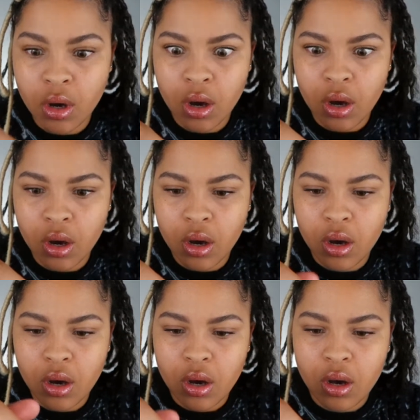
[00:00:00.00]

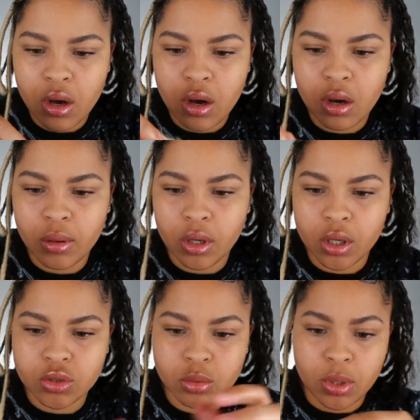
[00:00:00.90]
Oh my
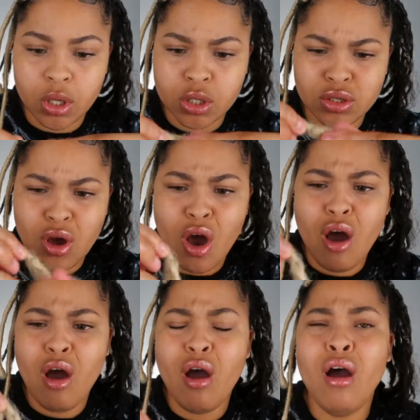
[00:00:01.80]
gosh, oh my gosh.
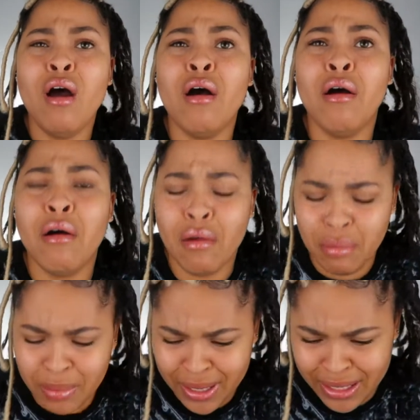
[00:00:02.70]
Oh
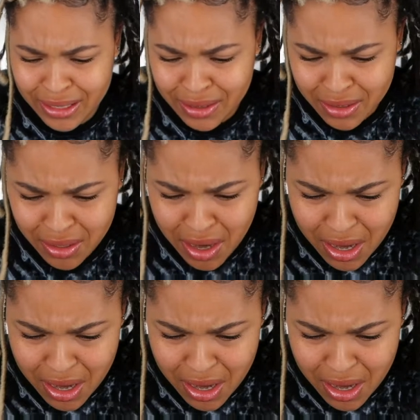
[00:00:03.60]
my god.